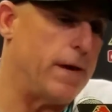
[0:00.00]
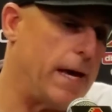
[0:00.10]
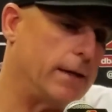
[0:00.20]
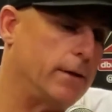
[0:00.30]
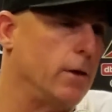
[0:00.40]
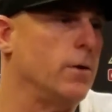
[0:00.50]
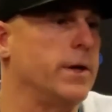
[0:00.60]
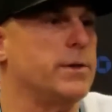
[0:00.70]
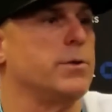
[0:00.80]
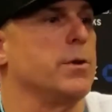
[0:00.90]
fact. You know,
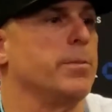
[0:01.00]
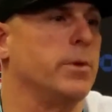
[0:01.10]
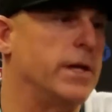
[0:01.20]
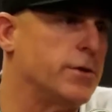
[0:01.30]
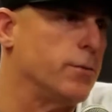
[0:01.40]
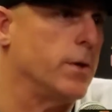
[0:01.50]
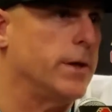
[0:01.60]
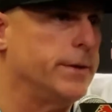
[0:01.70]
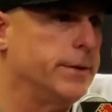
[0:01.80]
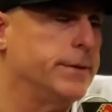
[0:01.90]
hits a triple, has to
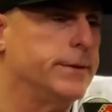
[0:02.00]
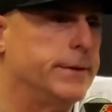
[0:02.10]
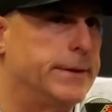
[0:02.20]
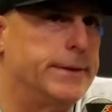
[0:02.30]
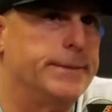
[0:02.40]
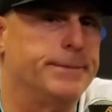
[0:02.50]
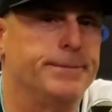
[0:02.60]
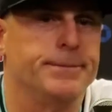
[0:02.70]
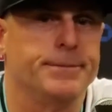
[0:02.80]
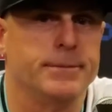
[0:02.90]
run.
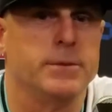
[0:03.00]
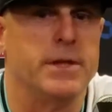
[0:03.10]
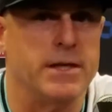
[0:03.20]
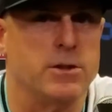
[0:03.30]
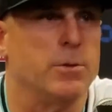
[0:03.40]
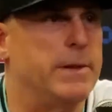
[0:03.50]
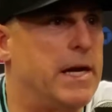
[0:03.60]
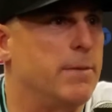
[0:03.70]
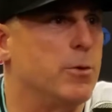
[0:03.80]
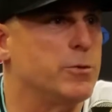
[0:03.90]
Takes a little
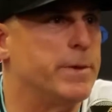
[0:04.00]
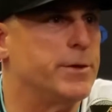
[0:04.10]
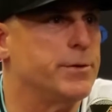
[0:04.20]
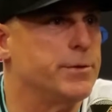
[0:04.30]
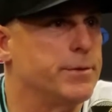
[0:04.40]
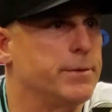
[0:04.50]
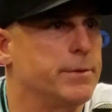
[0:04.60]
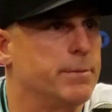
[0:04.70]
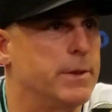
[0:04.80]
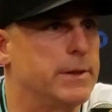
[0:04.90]
bit out of most pitchers.
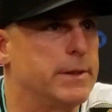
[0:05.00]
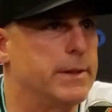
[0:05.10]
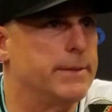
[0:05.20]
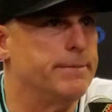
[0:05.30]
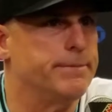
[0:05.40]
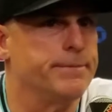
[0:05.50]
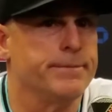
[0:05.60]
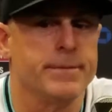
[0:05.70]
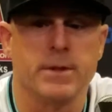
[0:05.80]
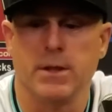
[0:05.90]
But
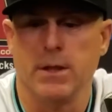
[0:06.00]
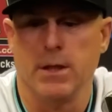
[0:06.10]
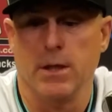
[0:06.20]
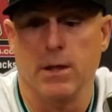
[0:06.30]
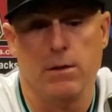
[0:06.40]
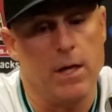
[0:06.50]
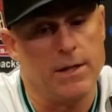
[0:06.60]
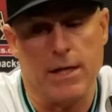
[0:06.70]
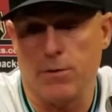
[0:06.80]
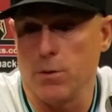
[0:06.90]
I
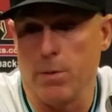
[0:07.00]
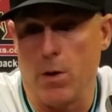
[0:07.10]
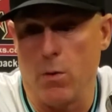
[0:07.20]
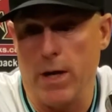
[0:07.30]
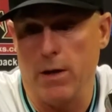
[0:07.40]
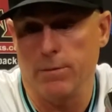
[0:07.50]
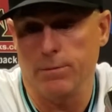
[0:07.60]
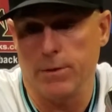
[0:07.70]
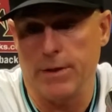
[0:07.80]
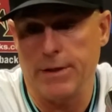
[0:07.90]
thought they threw the ball well.
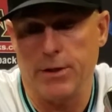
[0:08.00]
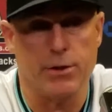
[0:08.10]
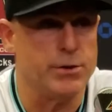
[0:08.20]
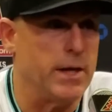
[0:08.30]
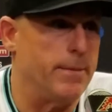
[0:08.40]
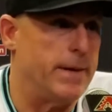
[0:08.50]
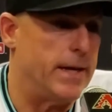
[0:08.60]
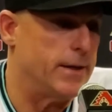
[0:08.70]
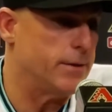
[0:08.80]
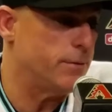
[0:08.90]
You know, they did a good job,
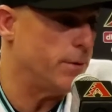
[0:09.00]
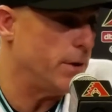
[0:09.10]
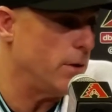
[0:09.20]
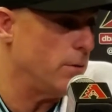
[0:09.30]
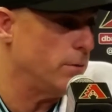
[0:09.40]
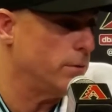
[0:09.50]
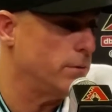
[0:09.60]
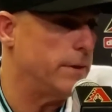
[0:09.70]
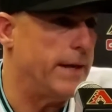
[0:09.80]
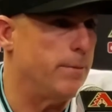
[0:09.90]
panic, 3-0,
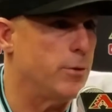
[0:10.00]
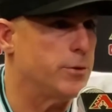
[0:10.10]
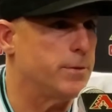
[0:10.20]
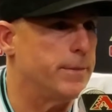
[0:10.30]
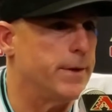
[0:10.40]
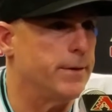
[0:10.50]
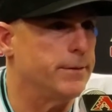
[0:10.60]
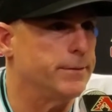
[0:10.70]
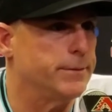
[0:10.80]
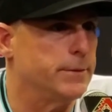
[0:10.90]
ambushed in there.
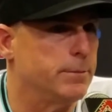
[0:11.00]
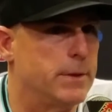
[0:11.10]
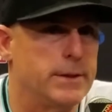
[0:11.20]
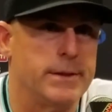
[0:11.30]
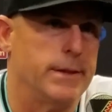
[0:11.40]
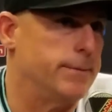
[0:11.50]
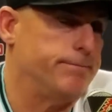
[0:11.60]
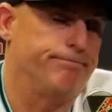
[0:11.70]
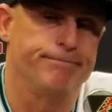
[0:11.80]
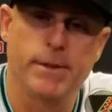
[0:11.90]
But
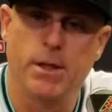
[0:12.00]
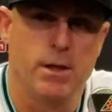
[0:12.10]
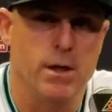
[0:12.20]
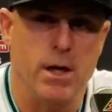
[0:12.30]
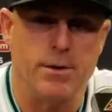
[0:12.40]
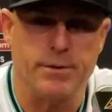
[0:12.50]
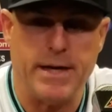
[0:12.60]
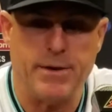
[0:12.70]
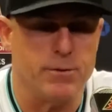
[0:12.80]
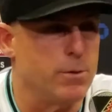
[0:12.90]
other than
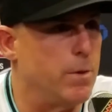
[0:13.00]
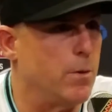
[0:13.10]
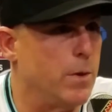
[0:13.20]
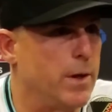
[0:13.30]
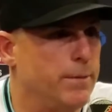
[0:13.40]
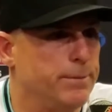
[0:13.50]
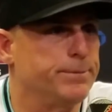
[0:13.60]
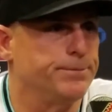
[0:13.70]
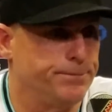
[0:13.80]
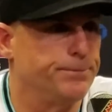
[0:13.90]
that, threw the ball
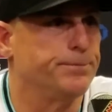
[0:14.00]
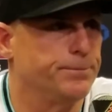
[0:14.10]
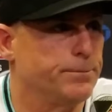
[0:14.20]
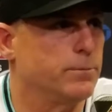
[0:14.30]
well.